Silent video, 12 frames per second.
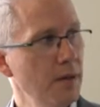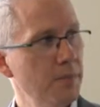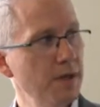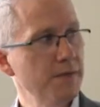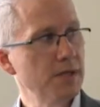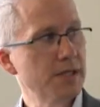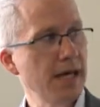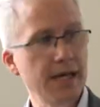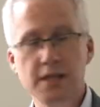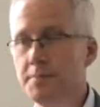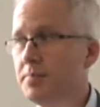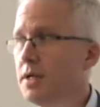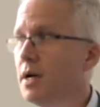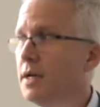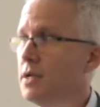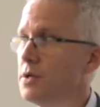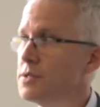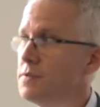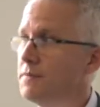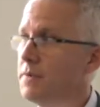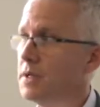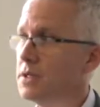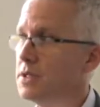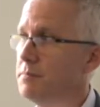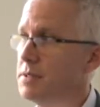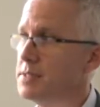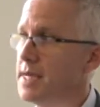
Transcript: But if you take the benign loss of function